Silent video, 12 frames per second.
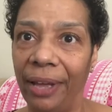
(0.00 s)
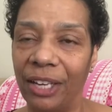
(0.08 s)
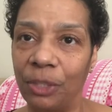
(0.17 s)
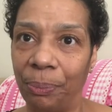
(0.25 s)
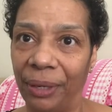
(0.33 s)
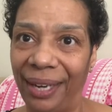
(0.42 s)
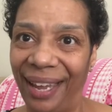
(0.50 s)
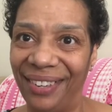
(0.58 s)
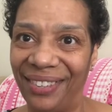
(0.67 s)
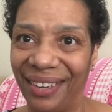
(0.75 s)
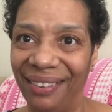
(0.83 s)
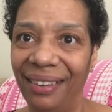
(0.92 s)

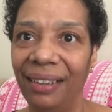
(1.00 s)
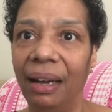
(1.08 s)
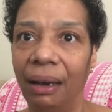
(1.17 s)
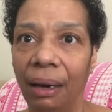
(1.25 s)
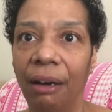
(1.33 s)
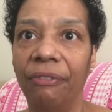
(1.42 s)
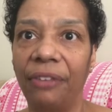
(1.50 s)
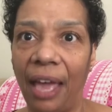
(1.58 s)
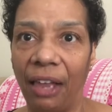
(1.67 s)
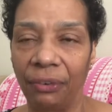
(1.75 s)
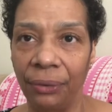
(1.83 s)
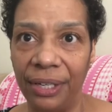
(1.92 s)
explanation of
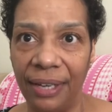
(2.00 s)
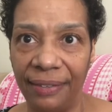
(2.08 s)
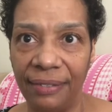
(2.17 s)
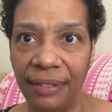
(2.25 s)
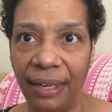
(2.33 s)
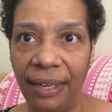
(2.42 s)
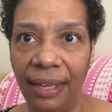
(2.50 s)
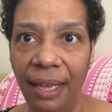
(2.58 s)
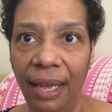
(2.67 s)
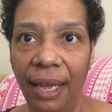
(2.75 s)
calorie density.